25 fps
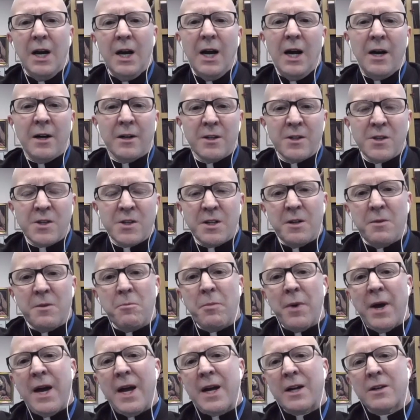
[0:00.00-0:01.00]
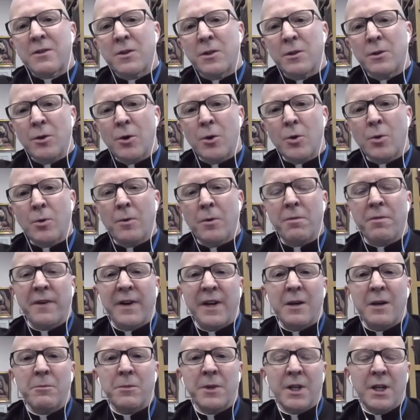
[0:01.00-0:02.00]
How does it impact the local
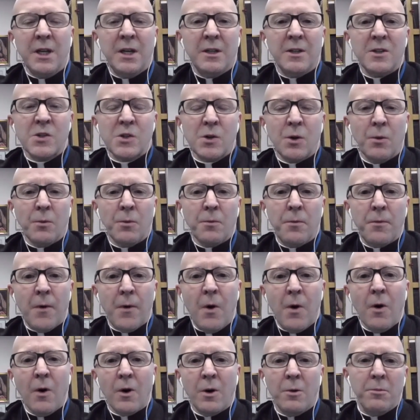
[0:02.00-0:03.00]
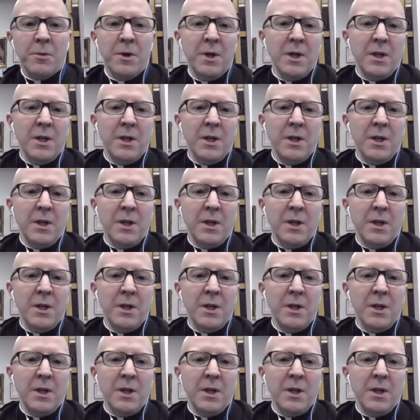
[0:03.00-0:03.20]
family in its own farm,